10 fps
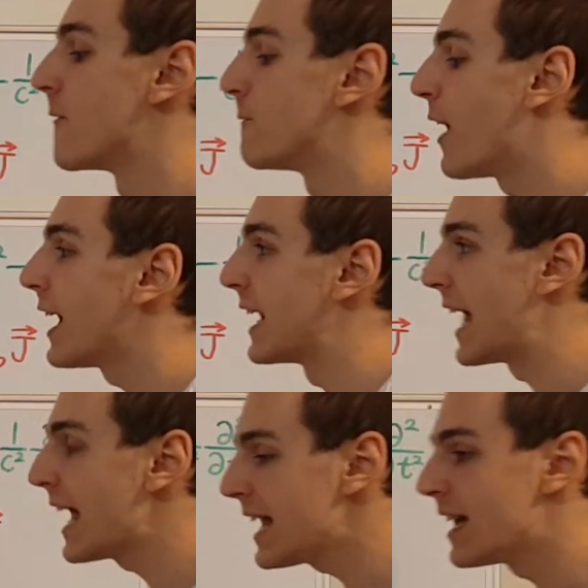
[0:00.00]
phi and
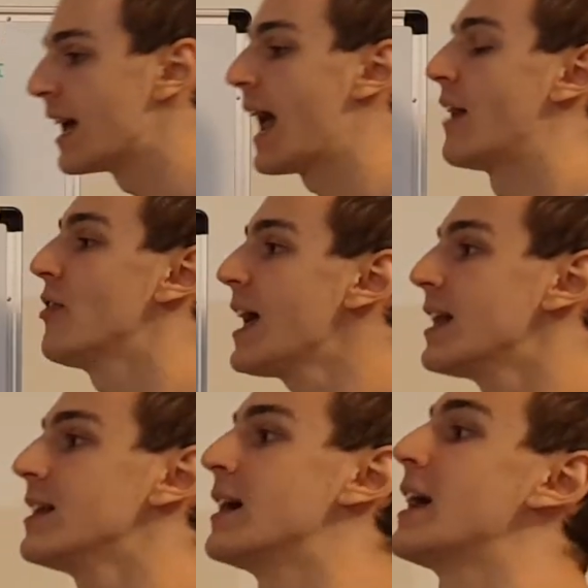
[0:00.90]
a, and
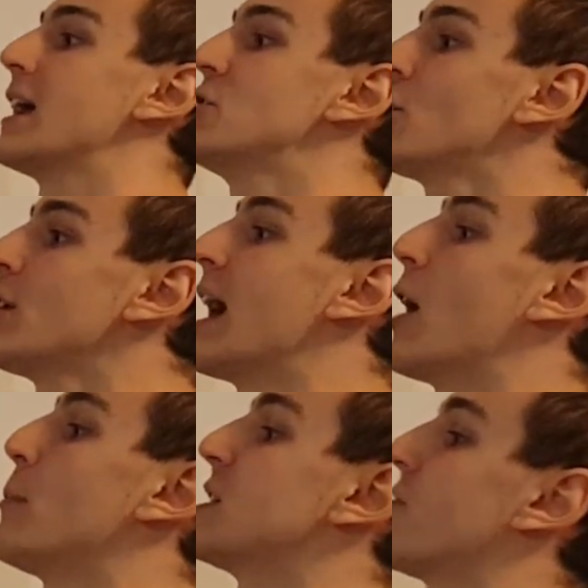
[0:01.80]
then in turn help us